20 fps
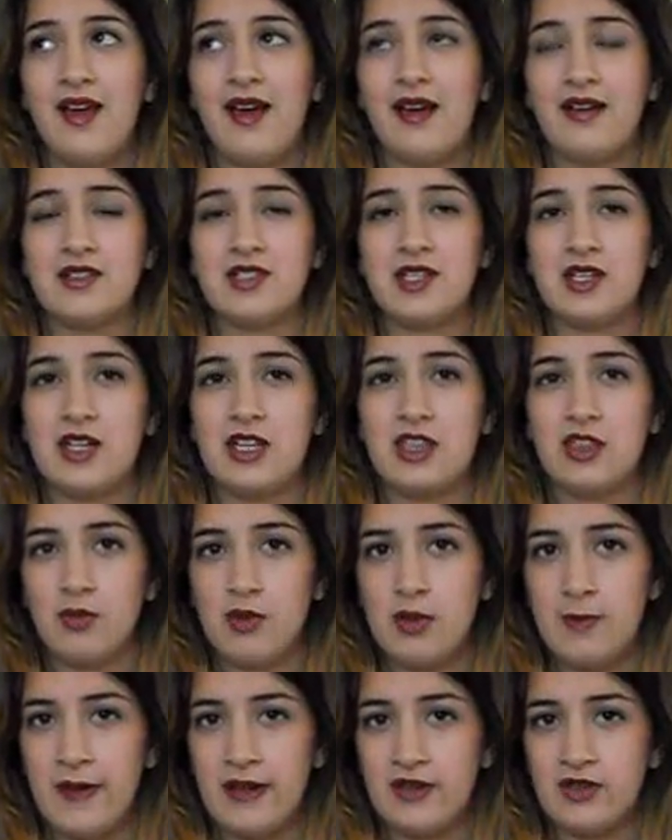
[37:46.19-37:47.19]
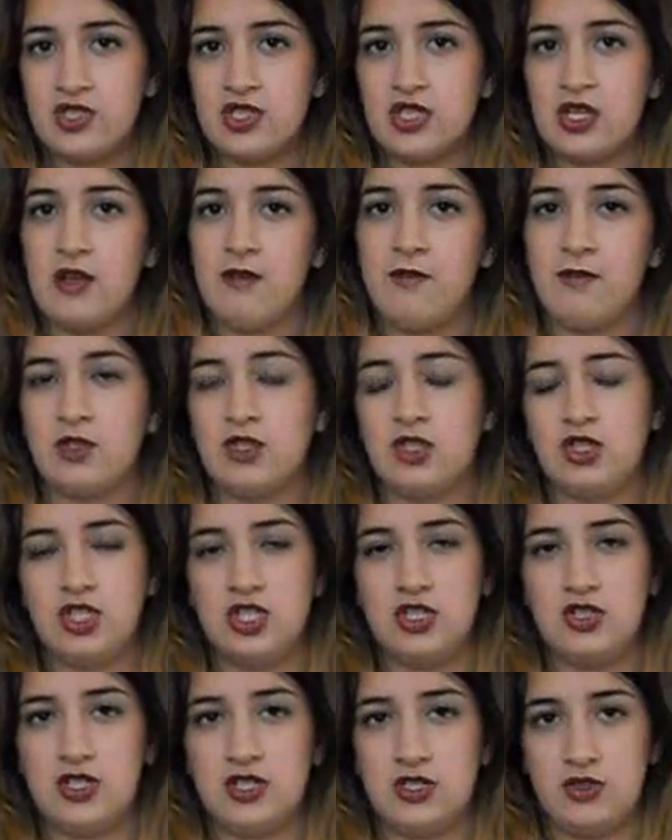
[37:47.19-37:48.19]
And it's only £3 to go for a
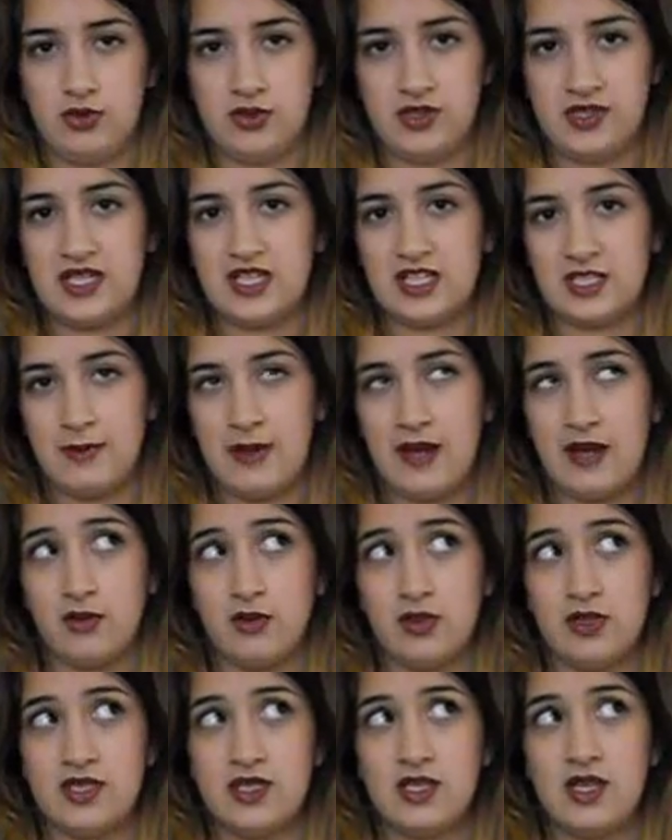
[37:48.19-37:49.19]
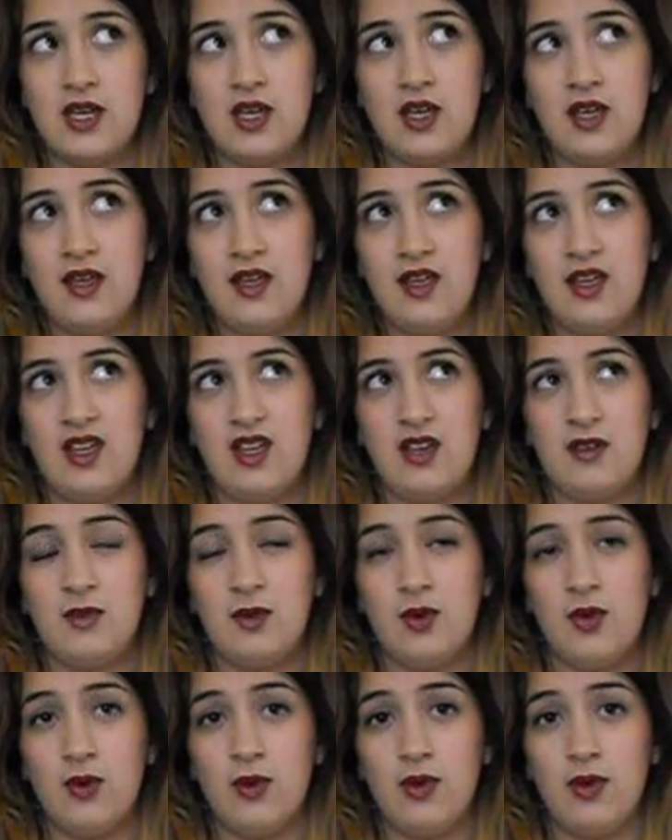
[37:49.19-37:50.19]
student, or £6 if
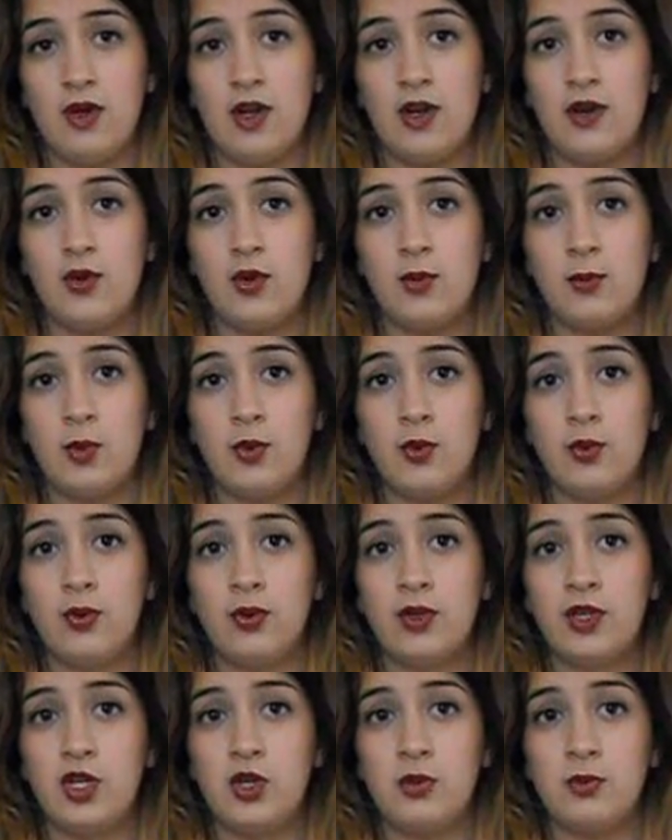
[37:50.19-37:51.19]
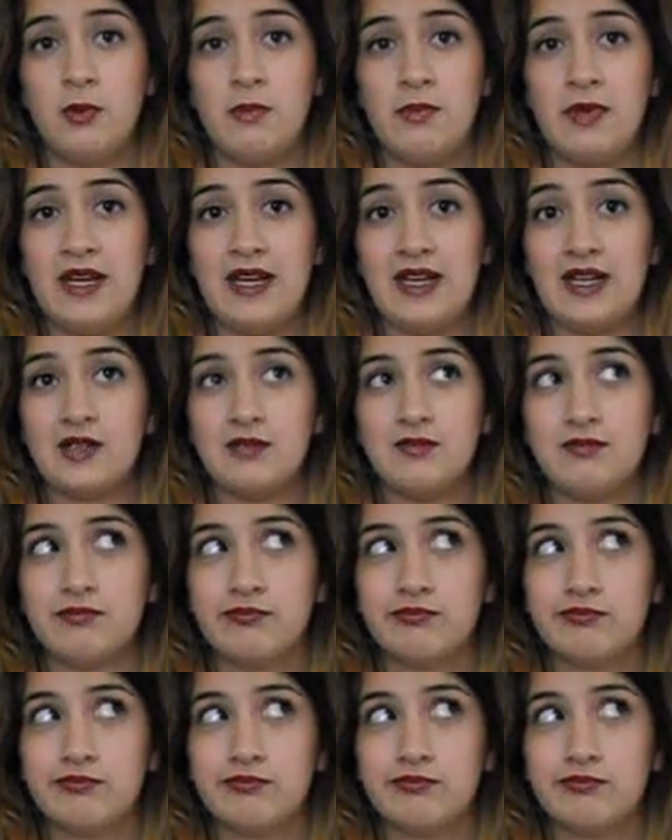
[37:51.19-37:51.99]
you're a normal human being.